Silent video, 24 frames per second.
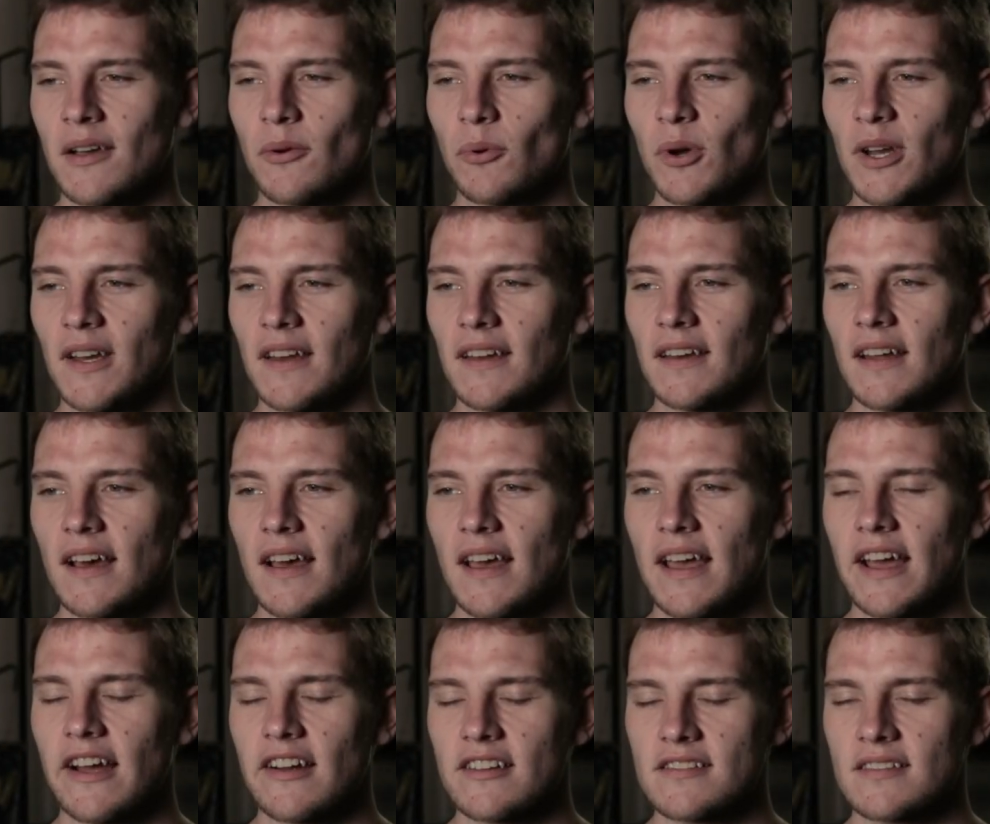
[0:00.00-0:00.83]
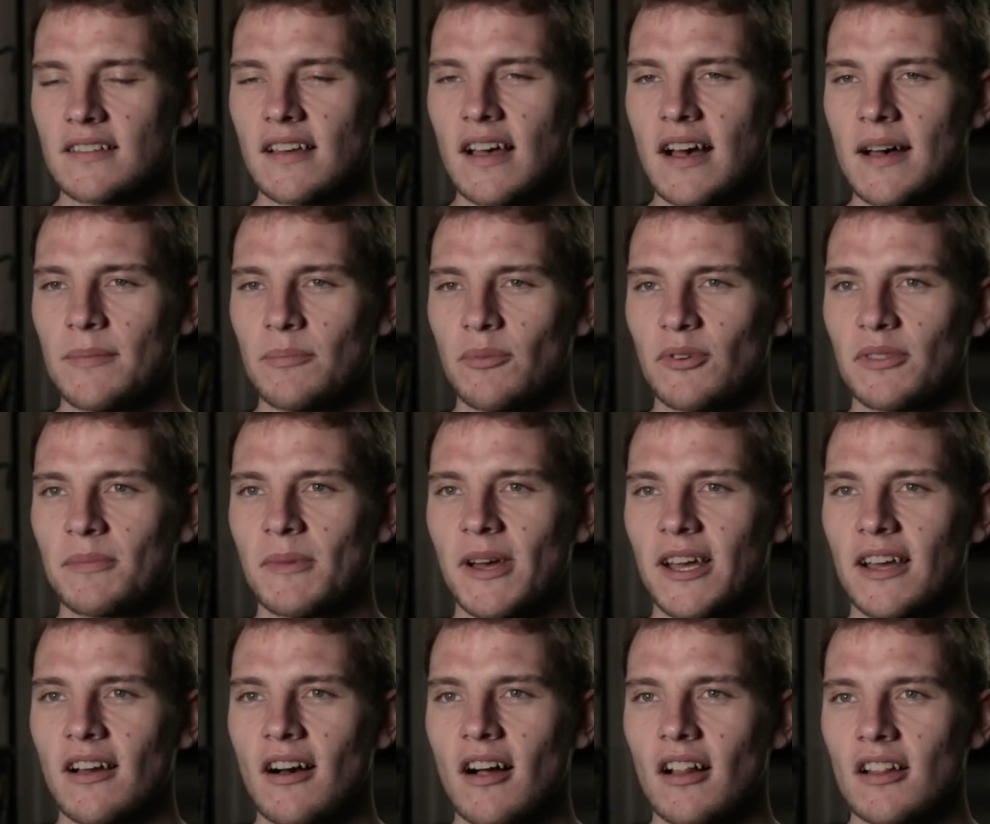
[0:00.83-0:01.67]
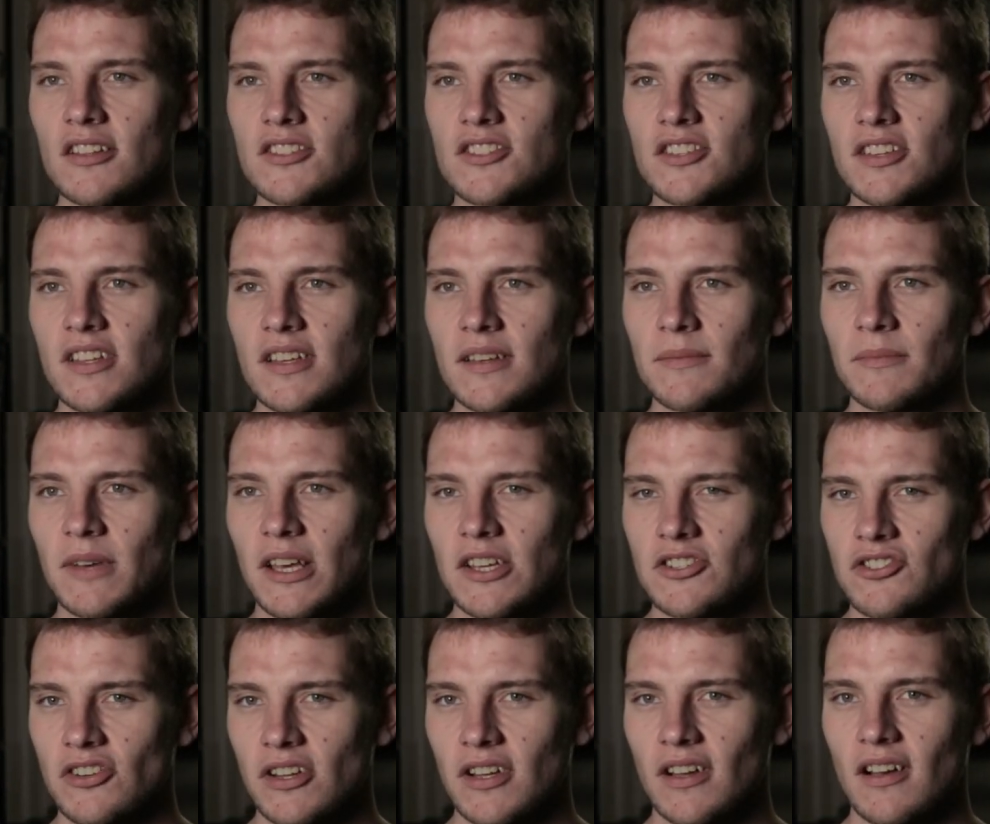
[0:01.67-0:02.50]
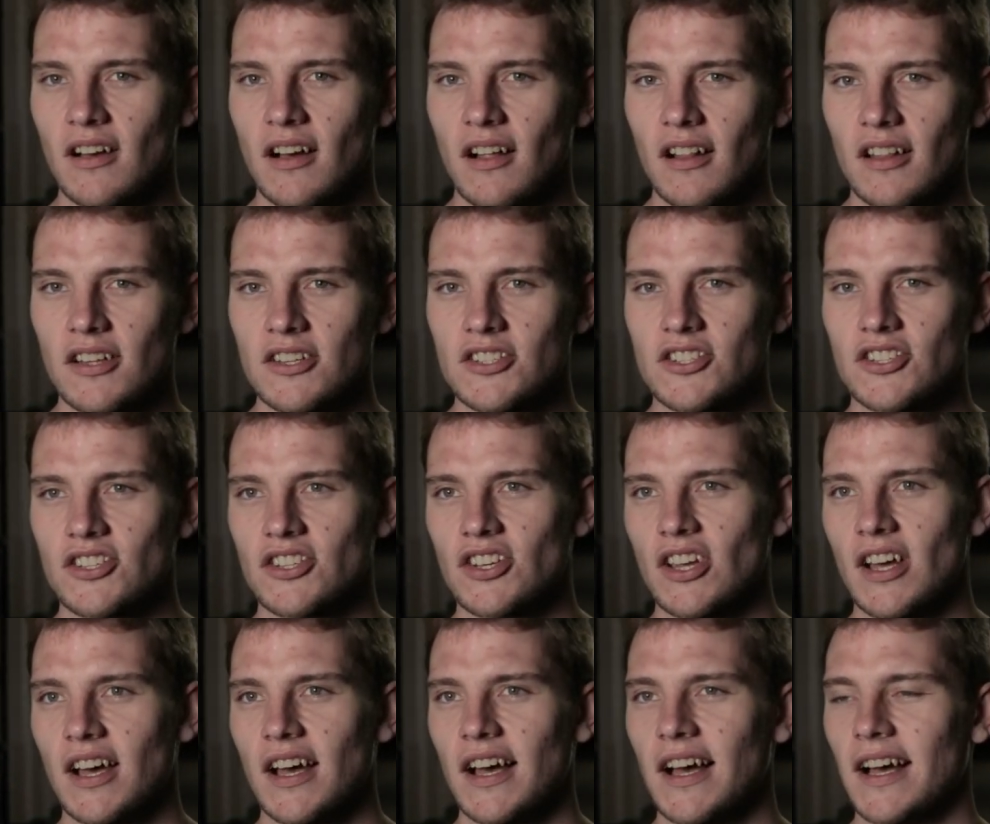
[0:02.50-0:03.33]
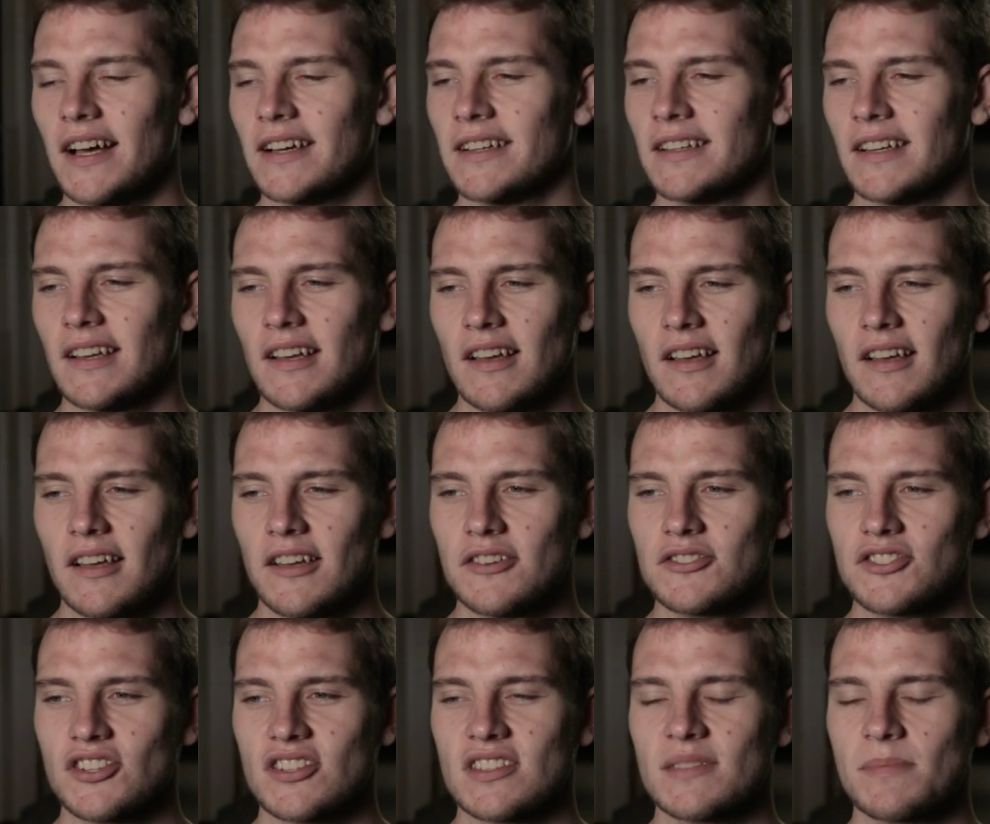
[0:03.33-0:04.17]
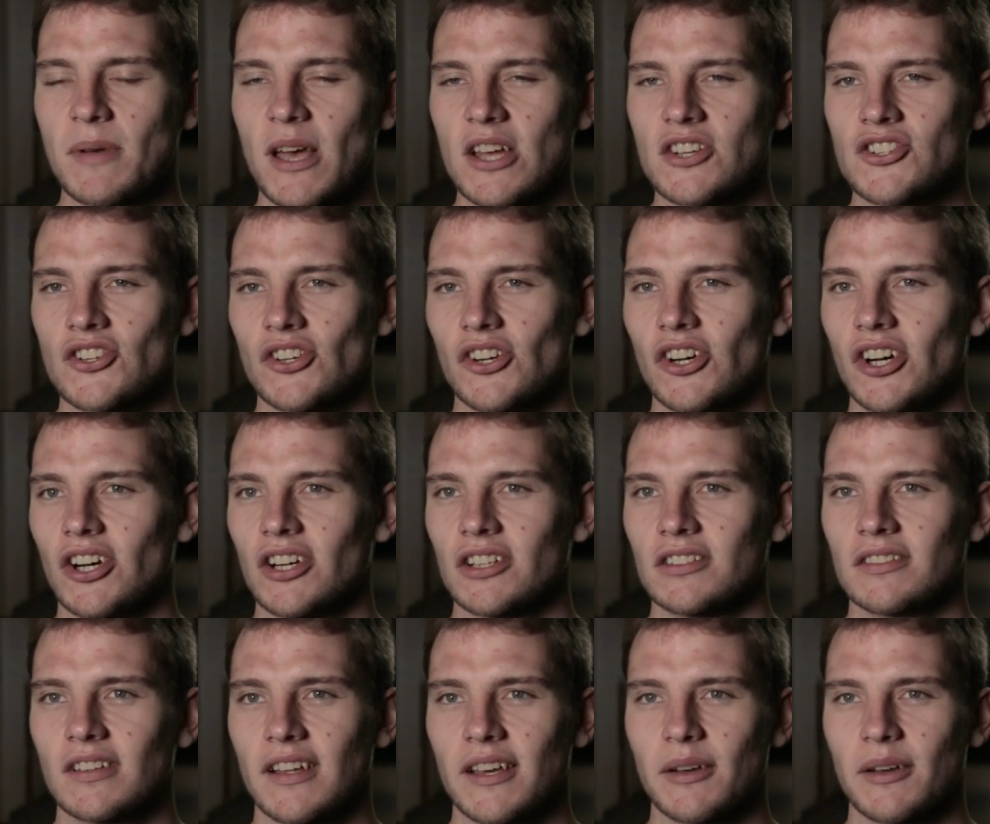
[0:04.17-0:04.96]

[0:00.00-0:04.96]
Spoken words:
think winning a Harris Cup with my college team, Adrian College, it was just special.